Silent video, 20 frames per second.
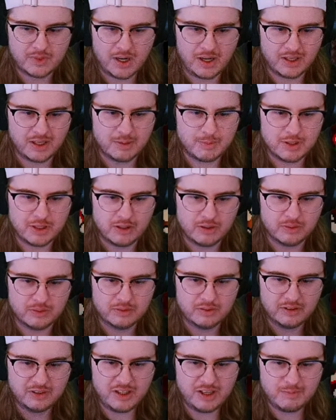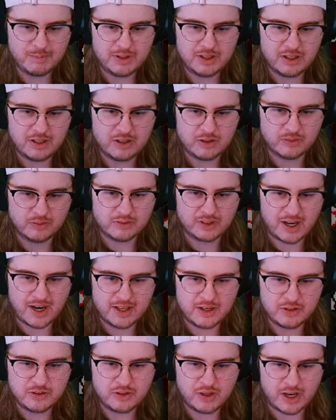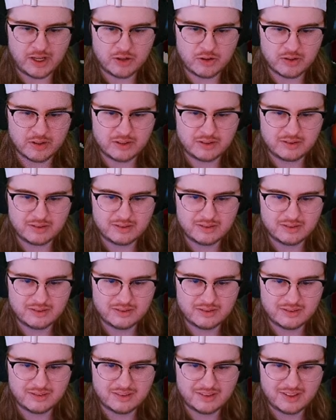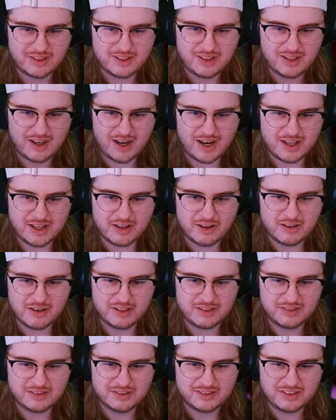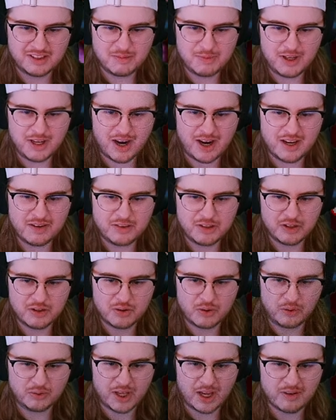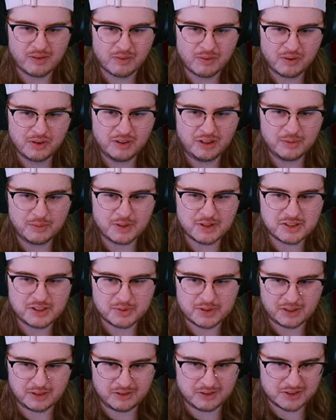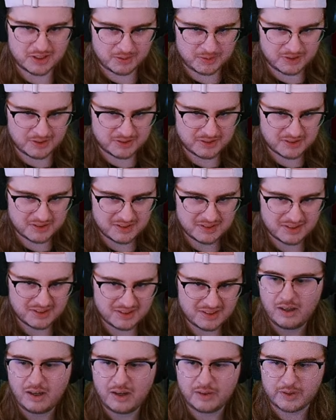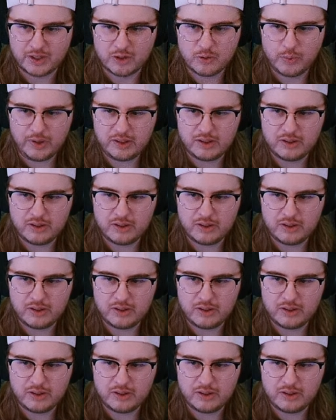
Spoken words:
Give me the deal. Give me the deal. I earned it. I earned it. Give me Eye of the Occult. I really want to see what that looks like with this. Okay, quick